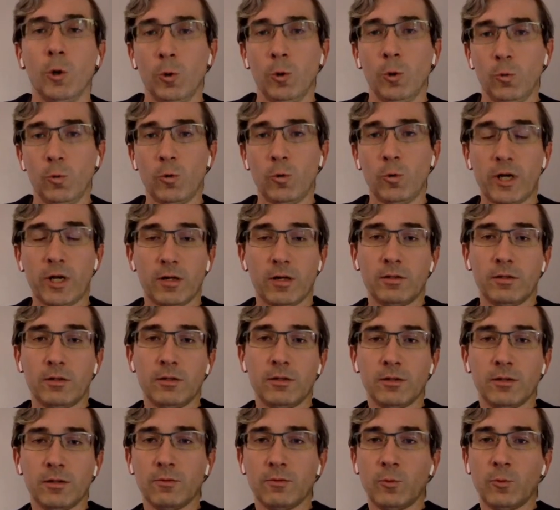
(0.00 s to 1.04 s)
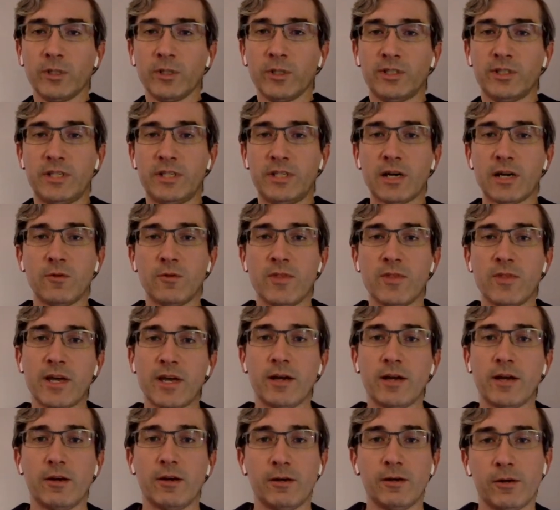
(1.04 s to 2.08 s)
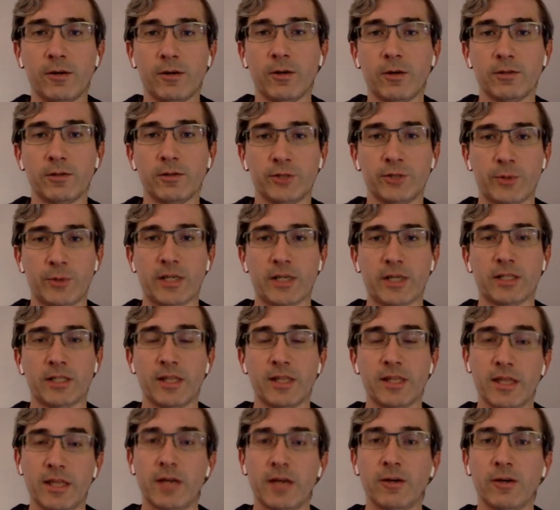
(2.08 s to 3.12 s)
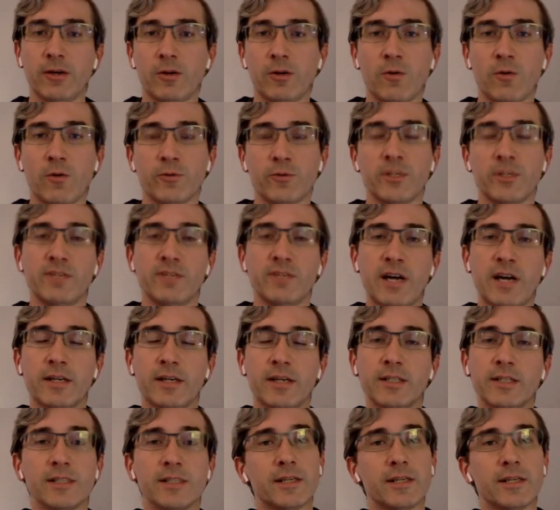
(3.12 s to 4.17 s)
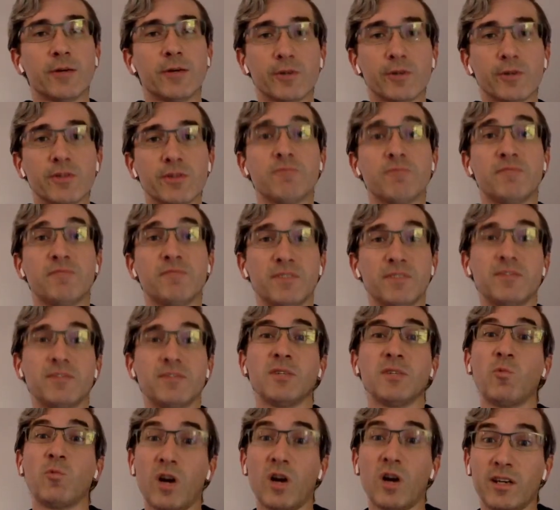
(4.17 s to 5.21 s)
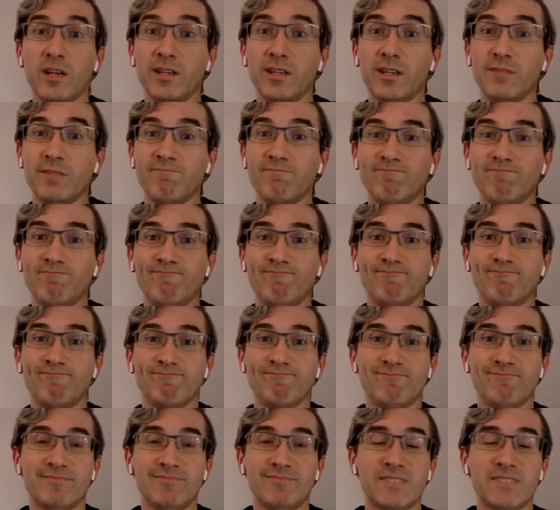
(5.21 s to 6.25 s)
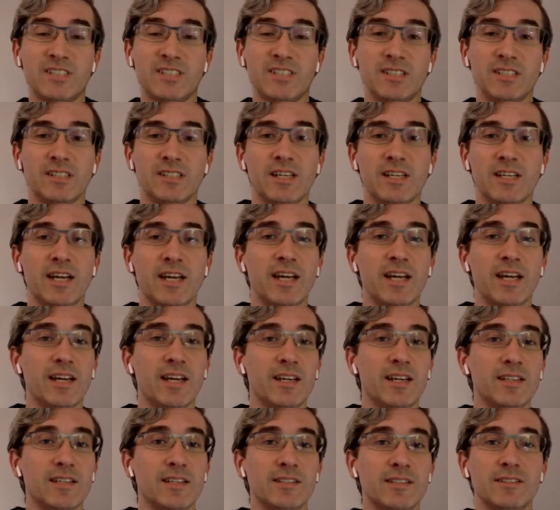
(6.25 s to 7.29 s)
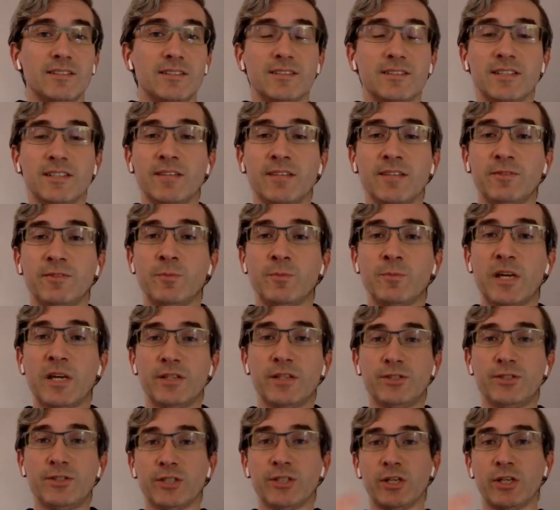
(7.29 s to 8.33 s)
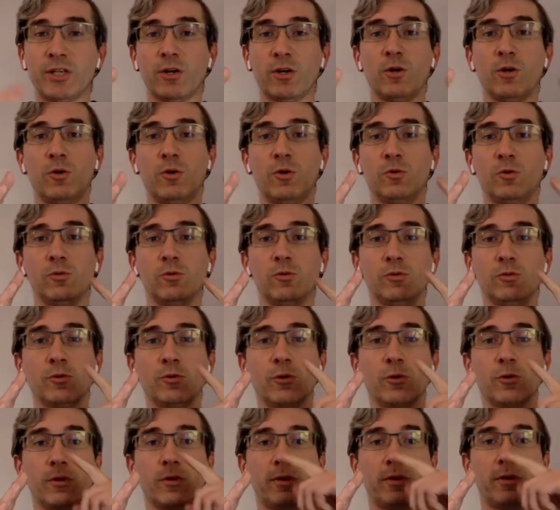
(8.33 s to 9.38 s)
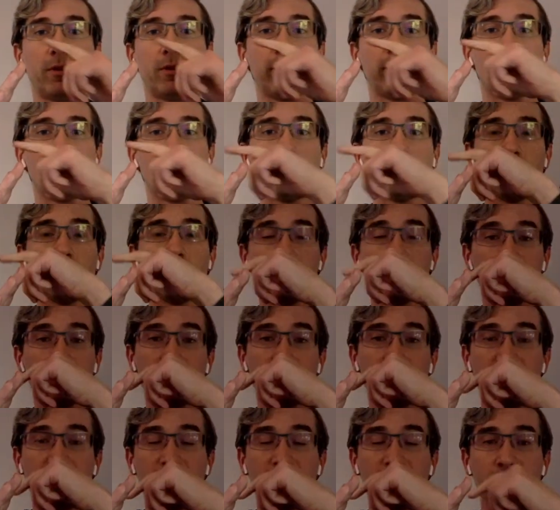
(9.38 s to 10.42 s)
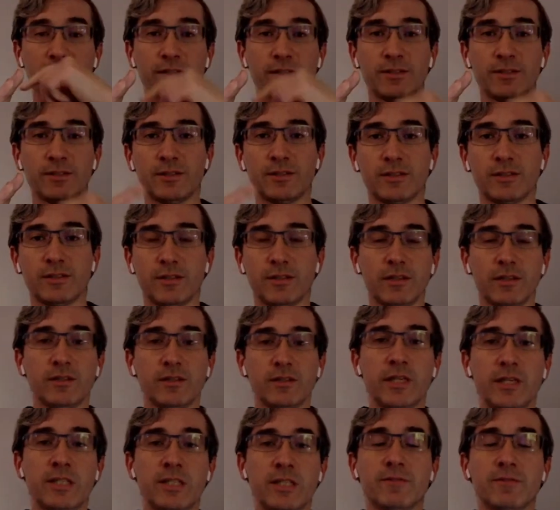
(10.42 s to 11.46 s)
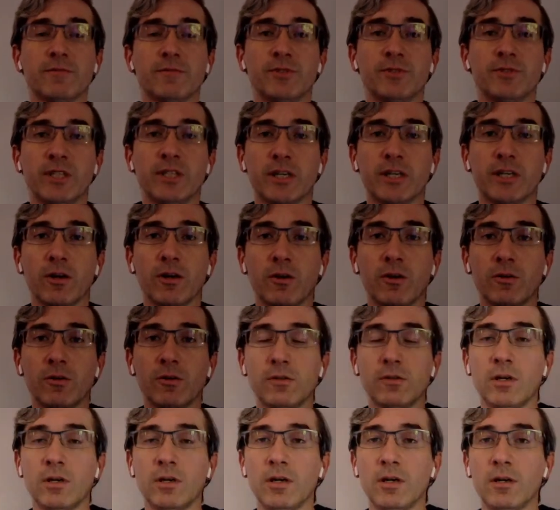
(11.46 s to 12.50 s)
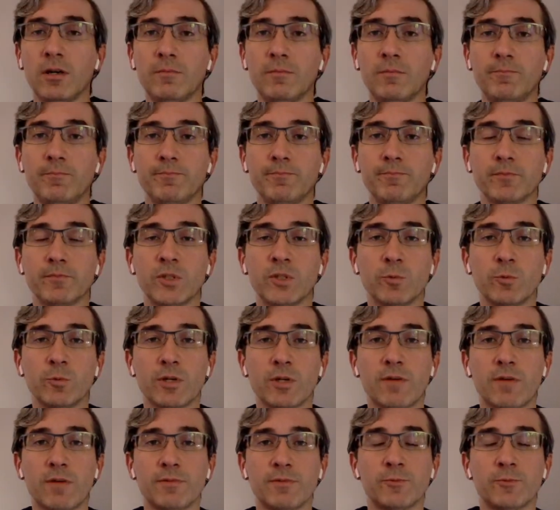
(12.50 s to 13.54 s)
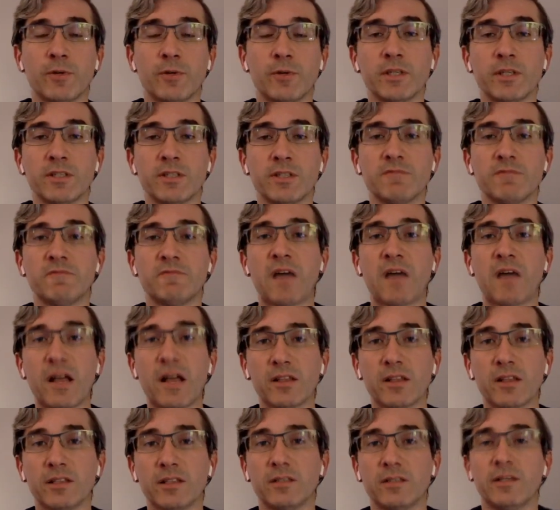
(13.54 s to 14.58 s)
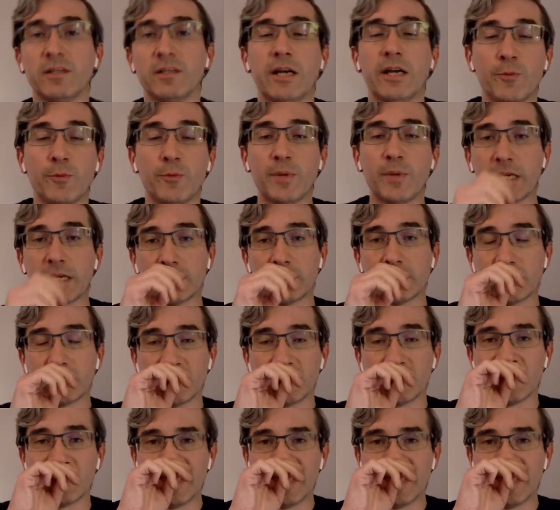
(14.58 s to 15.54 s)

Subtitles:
Well, what's down there, directly there over in Nevada, is Area 51. And if you manage to go north over the Sierras, east of Chico, you would often run into Fallon airspace.